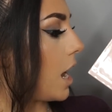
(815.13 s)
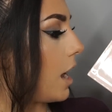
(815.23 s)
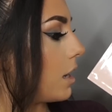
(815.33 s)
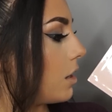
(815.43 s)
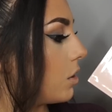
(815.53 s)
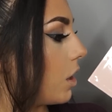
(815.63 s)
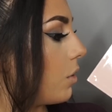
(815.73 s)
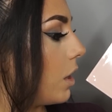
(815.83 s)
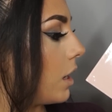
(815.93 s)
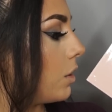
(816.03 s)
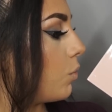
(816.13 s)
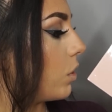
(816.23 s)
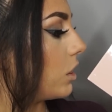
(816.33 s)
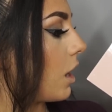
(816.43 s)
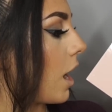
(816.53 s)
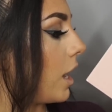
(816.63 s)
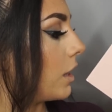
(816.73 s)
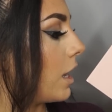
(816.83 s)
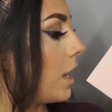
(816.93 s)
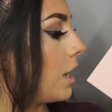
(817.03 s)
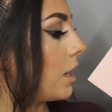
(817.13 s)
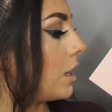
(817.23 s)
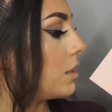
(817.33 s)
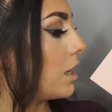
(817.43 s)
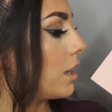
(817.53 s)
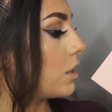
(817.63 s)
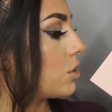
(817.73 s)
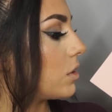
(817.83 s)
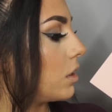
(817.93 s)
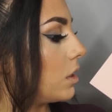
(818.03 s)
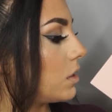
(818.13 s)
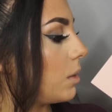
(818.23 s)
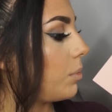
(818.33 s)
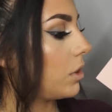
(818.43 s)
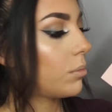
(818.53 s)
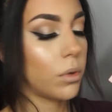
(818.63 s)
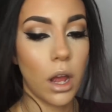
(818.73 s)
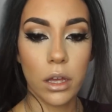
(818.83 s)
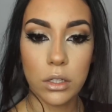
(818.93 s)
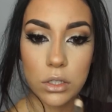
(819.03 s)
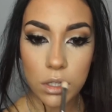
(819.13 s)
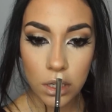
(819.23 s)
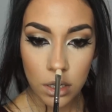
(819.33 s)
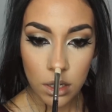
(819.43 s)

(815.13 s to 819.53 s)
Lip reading: And I'll go in with the highlight and I take it just on the tip of the brush